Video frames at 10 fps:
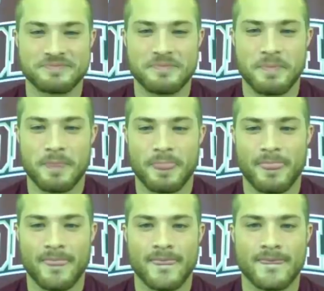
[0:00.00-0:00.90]

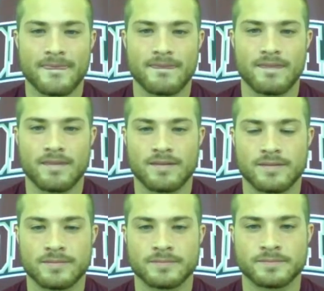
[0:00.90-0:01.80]

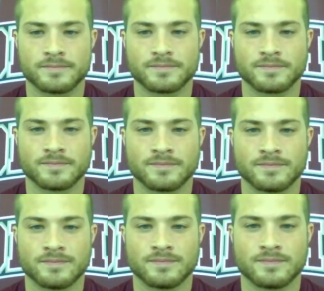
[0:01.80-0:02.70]

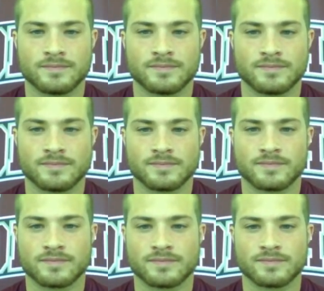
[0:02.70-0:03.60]

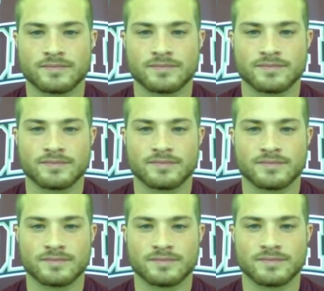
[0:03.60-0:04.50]

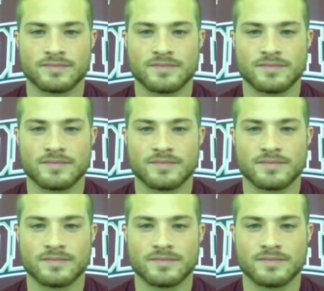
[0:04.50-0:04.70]
[no speech]